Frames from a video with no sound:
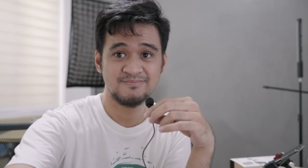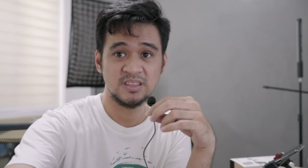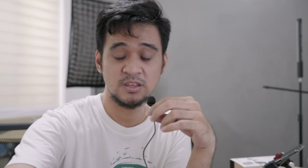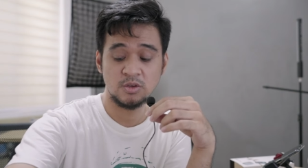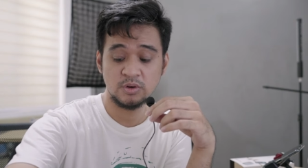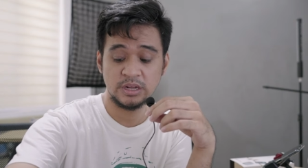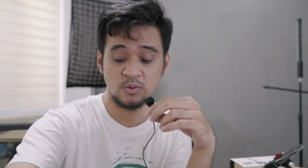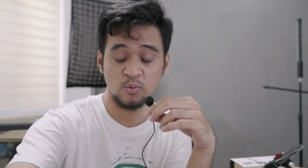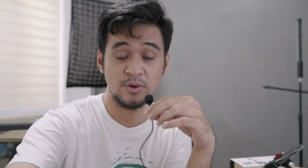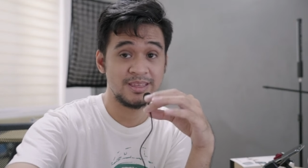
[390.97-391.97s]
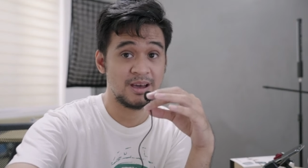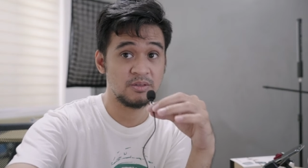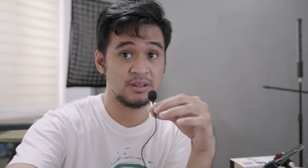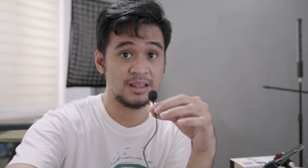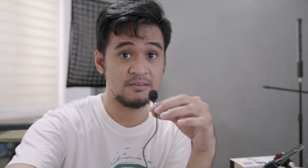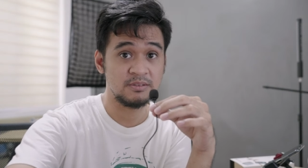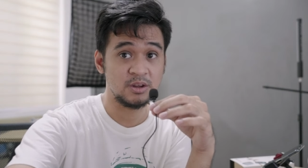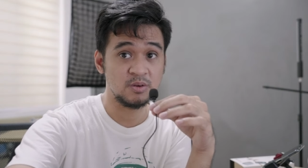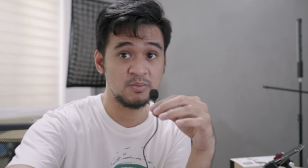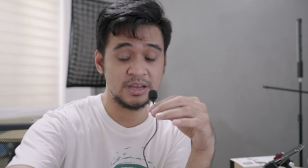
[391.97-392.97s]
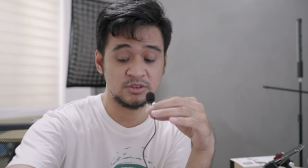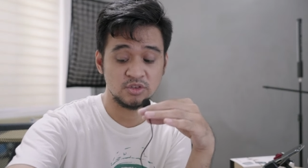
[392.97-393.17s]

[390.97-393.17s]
unit without the lavalier mic,